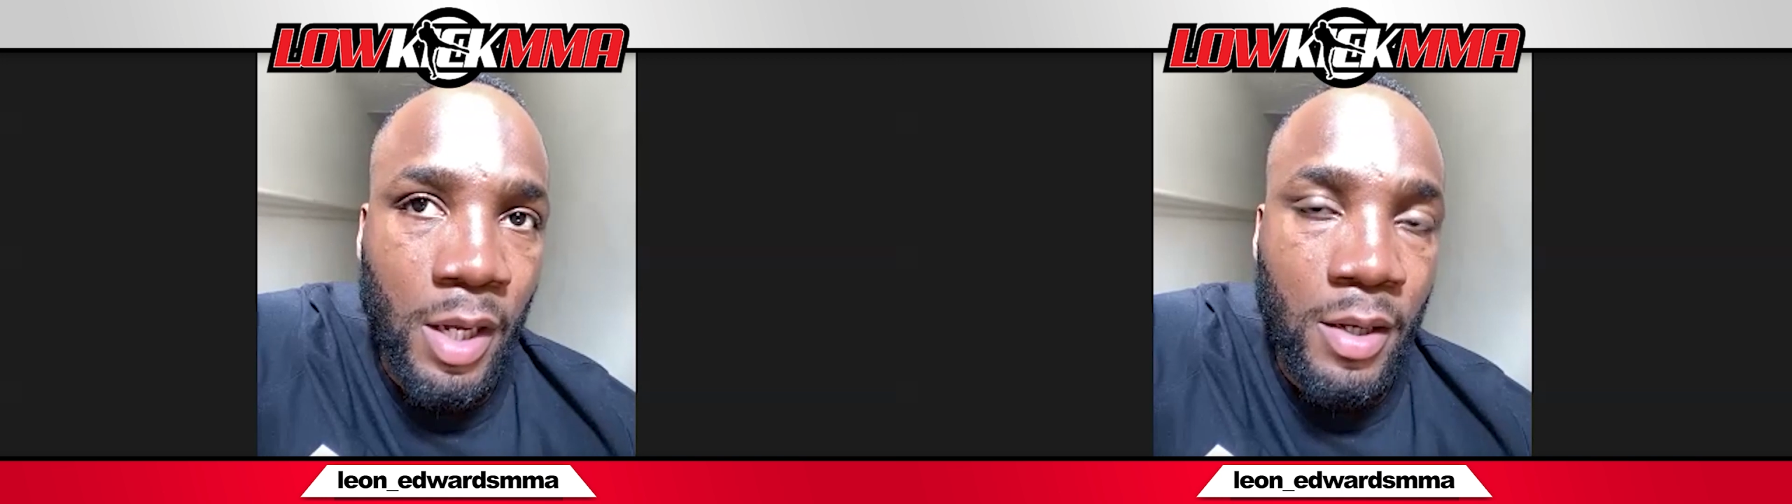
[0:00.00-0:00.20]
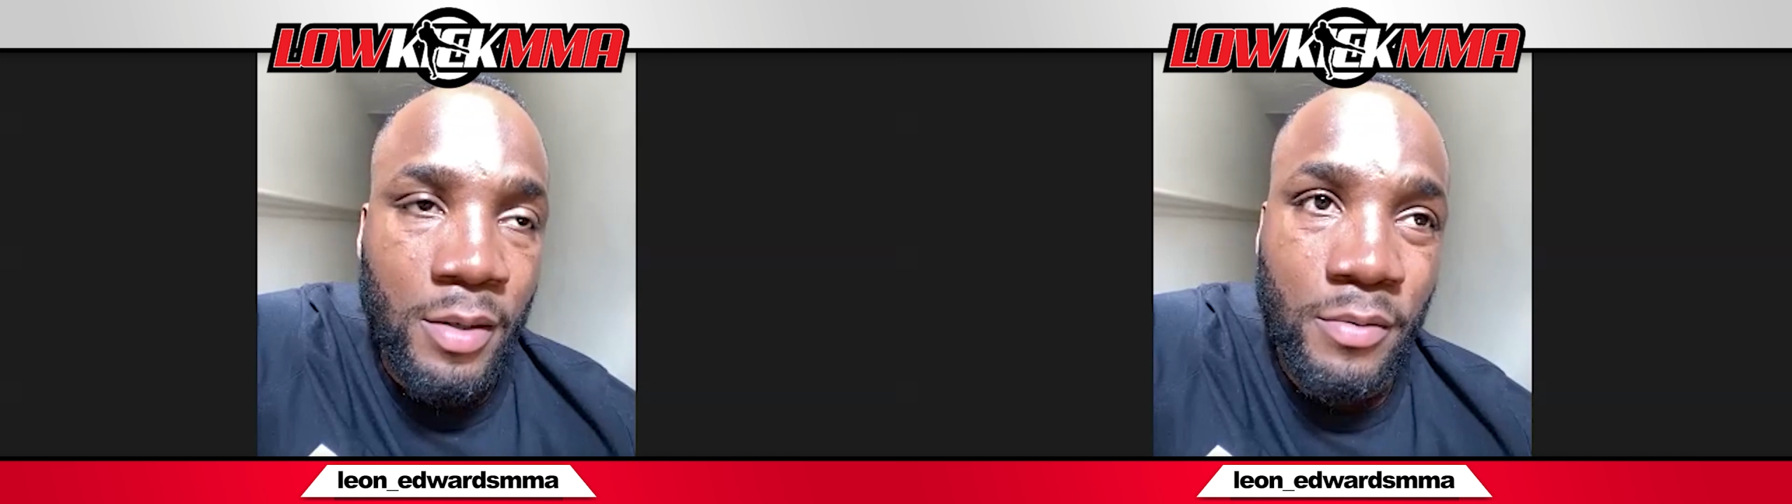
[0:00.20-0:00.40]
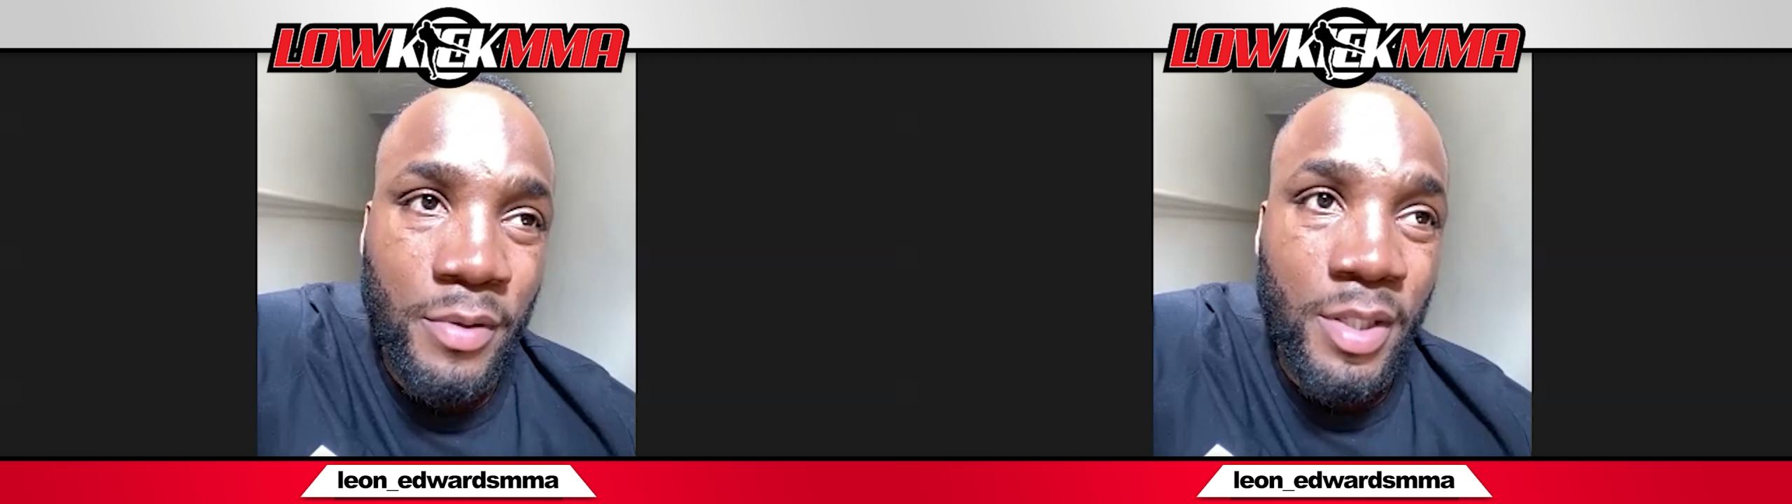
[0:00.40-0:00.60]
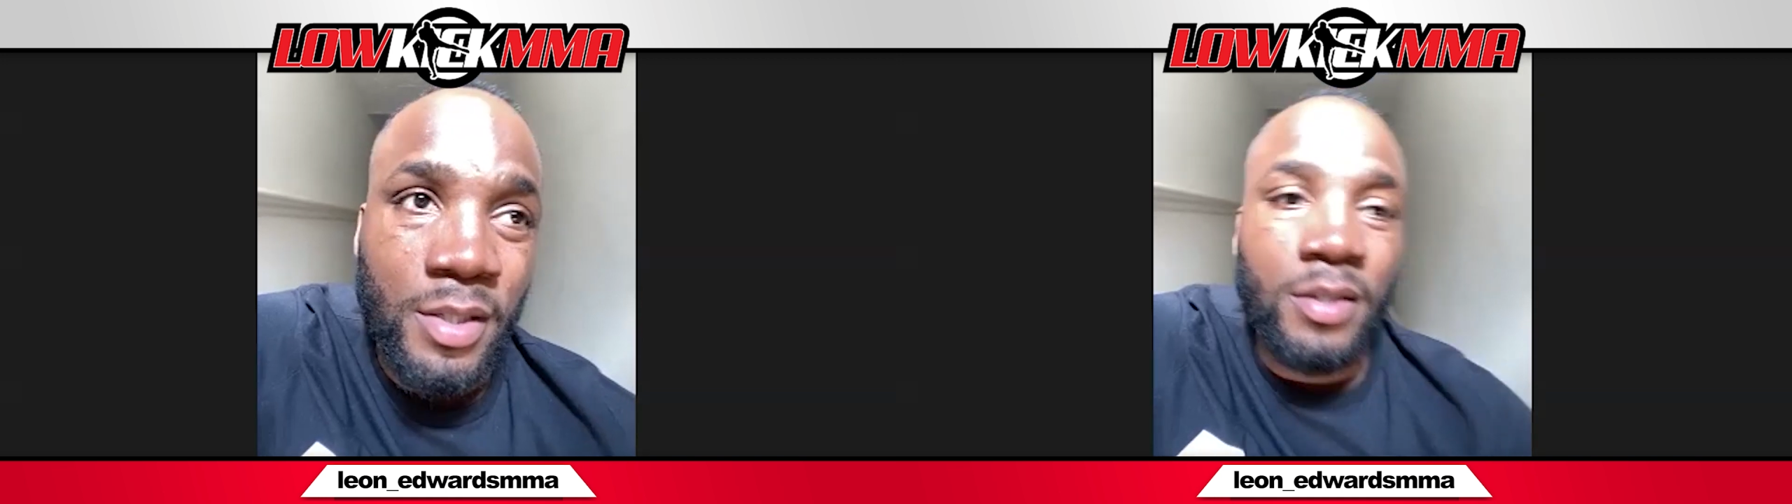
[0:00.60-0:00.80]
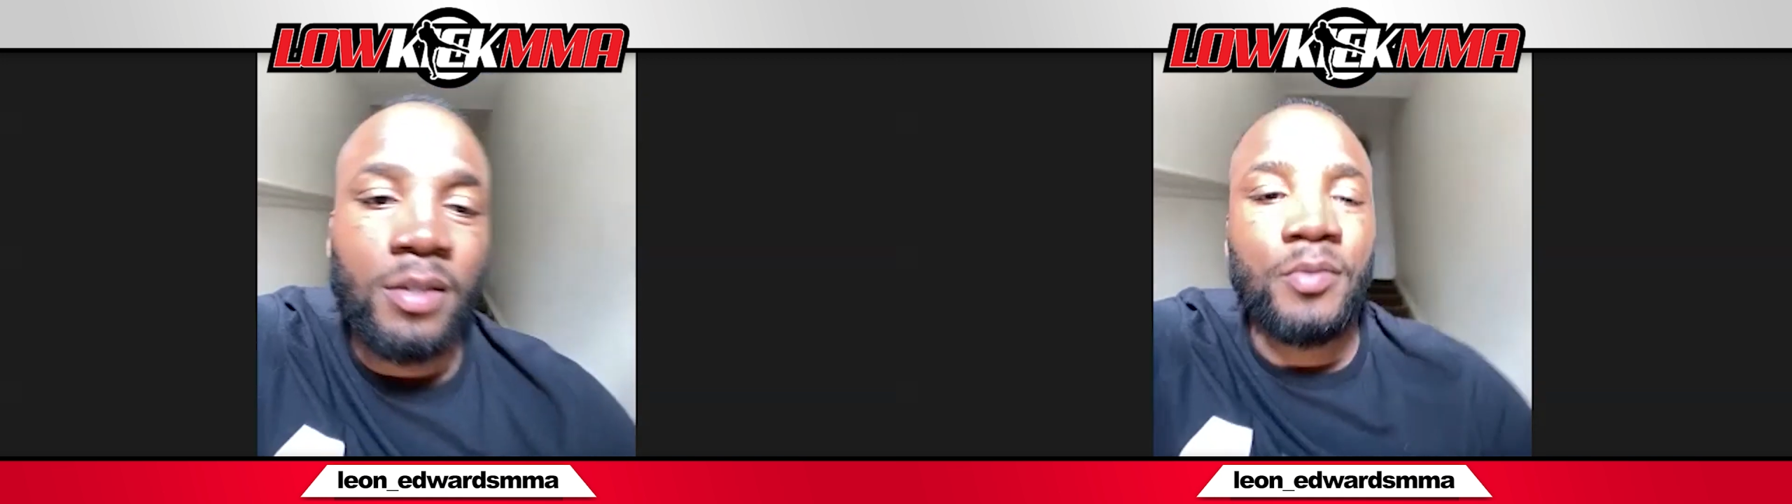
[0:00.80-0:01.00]
really.
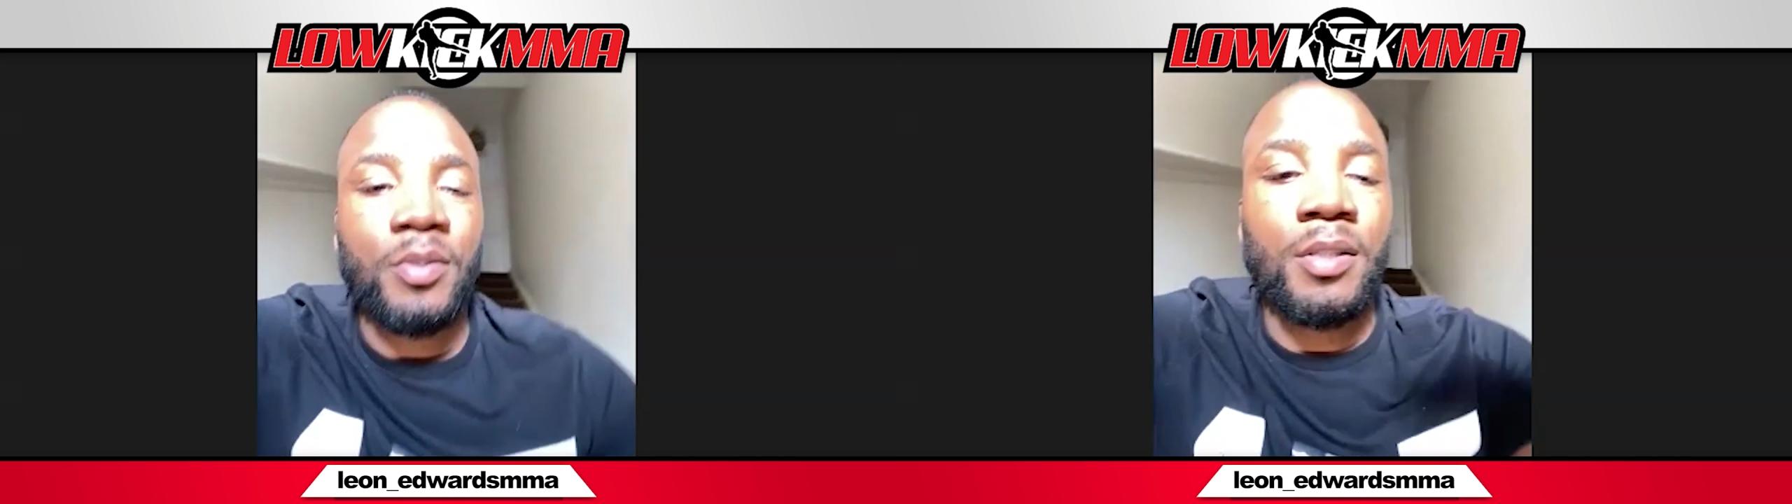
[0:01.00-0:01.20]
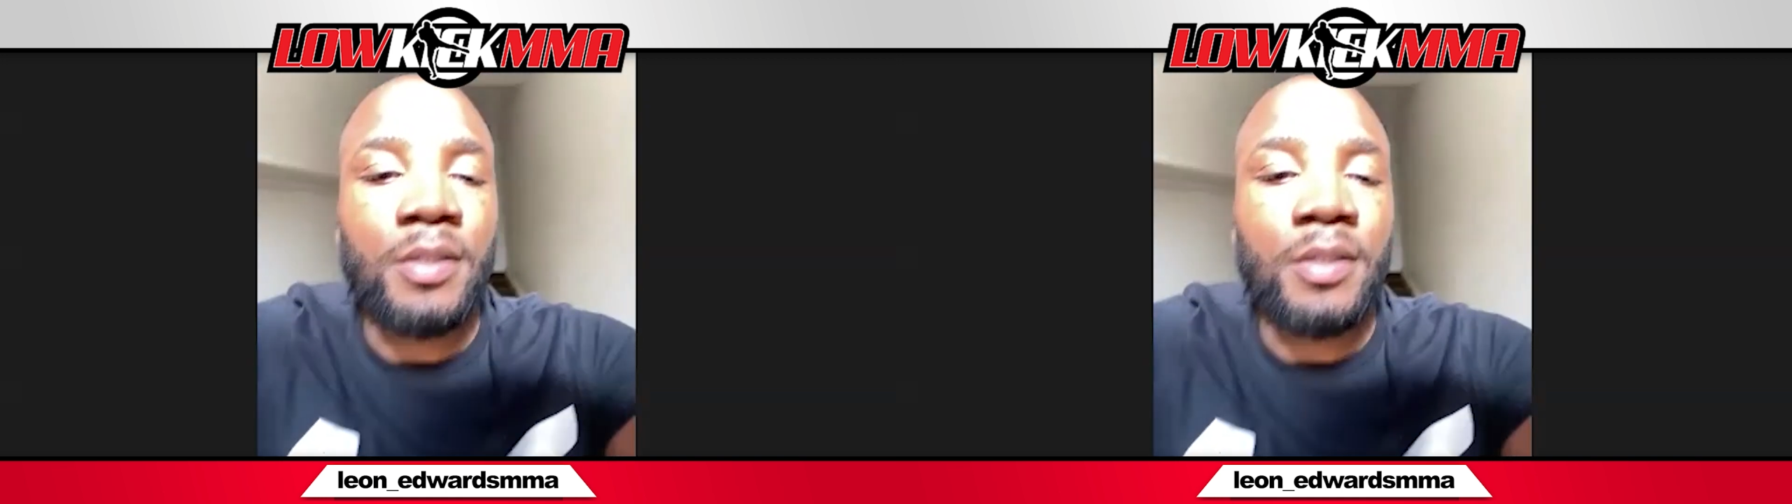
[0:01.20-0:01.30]
It is what it is.